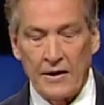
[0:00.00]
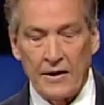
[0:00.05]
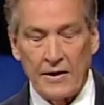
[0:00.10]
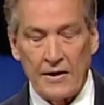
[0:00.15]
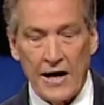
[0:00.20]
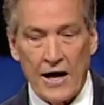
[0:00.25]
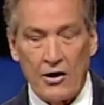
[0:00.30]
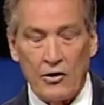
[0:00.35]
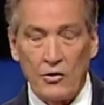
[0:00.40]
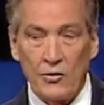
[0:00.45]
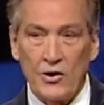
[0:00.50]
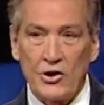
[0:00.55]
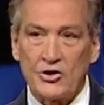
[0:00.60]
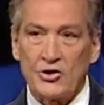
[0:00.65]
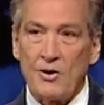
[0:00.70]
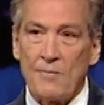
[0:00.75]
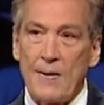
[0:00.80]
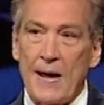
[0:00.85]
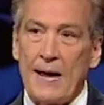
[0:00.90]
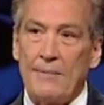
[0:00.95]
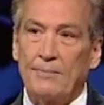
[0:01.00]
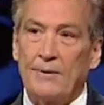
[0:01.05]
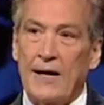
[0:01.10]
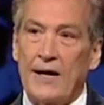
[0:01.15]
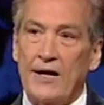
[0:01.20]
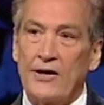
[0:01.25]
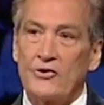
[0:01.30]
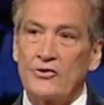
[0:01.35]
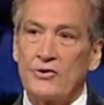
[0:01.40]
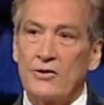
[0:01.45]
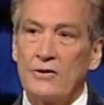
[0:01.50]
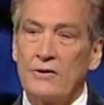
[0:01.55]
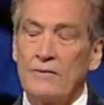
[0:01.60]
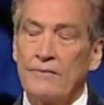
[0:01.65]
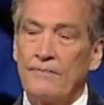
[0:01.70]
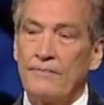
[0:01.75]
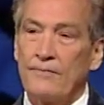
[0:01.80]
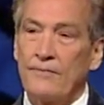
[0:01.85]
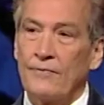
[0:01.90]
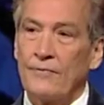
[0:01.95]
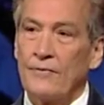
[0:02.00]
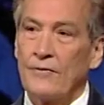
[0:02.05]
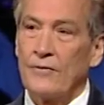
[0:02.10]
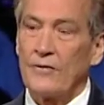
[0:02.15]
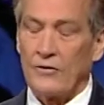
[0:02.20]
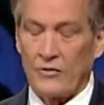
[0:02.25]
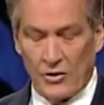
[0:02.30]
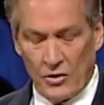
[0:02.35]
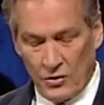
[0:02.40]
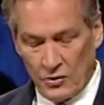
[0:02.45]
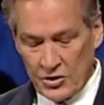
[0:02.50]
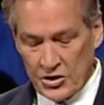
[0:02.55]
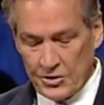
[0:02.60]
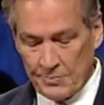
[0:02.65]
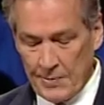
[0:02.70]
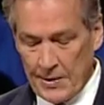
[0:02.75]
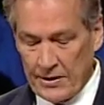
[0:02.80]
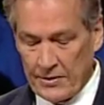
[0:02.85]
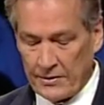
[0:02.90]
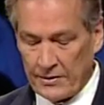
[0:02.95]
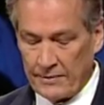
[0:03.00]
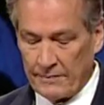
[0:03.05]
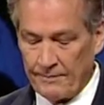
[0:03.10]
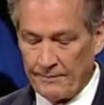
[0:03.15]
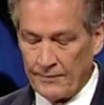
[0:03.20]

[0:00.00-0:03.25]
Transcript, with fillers: Now, who is the baptizer? the Holy Spirit.